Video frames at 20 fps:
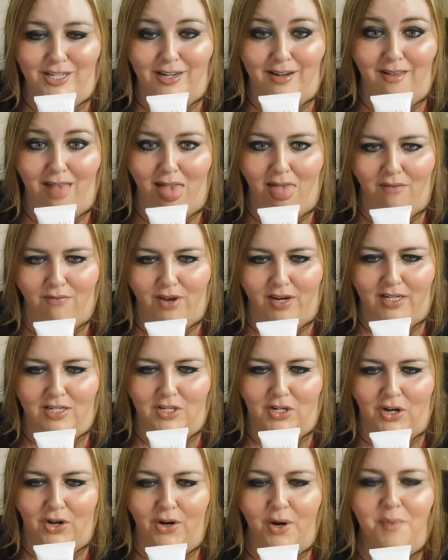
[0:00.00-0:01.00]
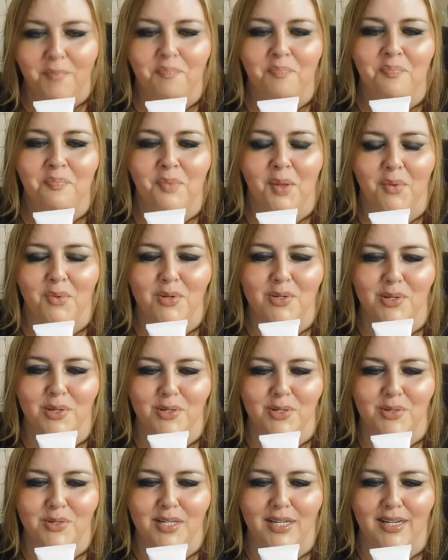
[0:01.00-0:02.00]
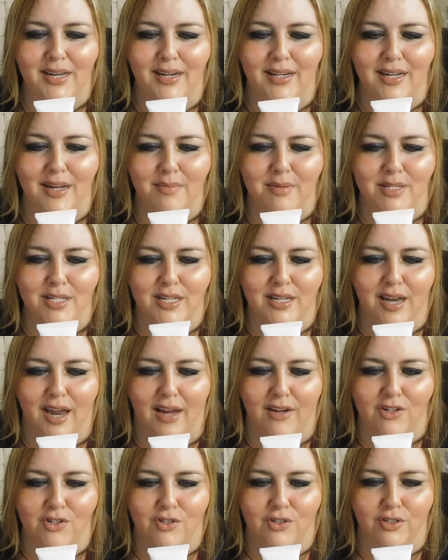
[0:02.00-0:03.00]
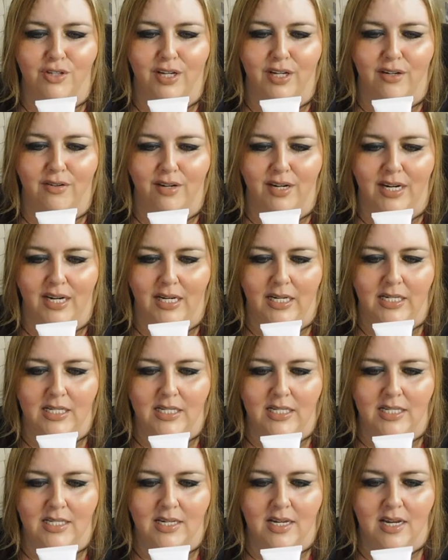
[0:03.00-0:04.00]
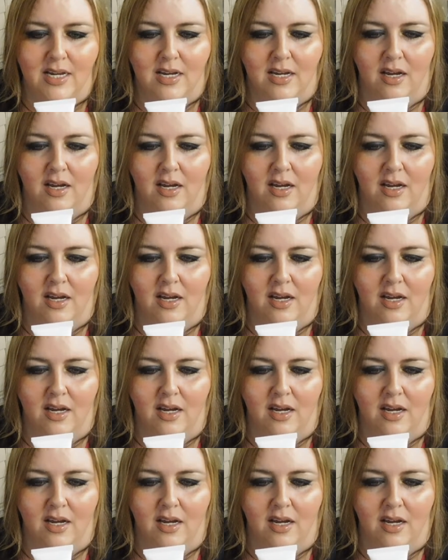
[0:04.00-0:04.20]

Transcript: if I could talk, results using a 99% natural ingredients.